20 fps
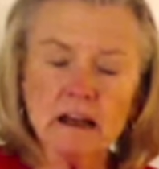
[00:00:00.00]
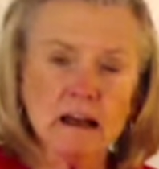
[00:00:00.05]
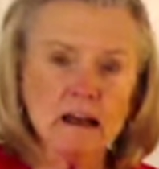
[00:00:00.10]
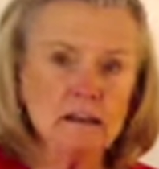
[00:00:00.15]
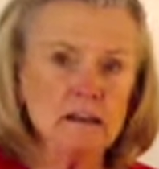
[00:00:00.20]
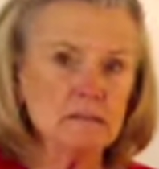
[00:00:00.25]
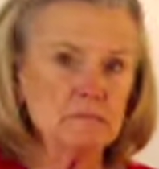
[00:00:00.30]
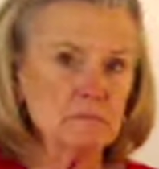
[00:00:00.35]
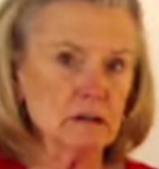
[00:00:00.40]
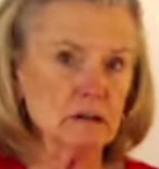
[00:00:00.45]
them.
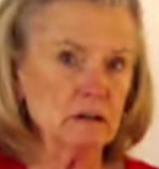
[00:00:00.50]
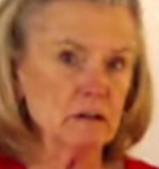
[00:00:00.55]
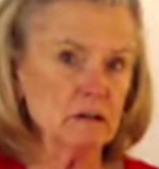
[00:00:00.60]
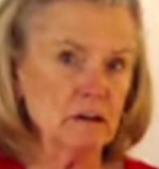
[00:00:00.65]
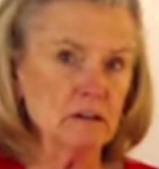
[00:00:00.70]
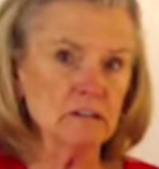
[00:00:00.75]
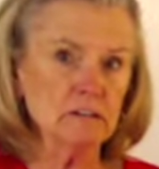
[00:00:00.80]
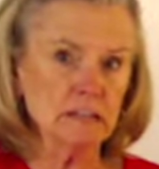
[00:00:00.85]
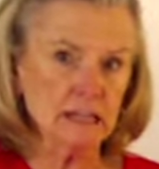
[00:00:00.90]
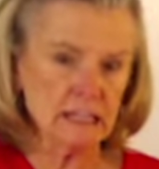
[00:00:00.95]
My Kroger
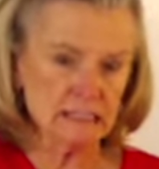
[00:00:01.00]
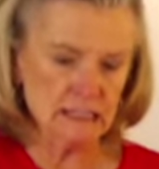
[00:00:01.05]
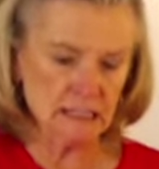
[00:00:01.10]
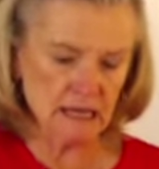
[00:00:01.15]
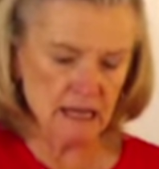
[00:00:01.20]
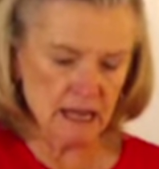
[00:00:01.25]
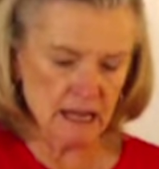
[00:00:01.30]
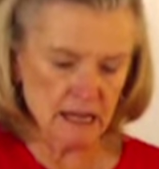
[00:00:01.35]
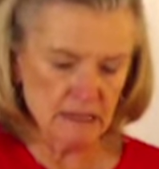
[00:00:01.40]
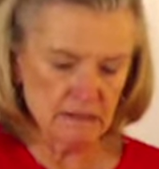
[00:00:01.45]
hasn't
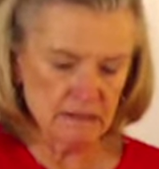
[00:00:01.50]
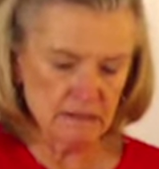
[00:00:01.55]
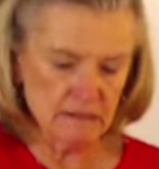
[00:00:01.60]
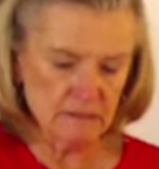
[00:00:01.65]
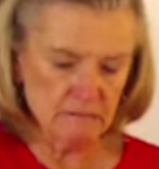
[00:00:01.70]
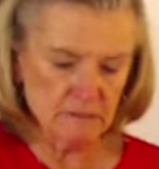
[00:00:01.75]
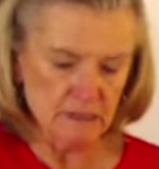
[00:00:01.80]
had them.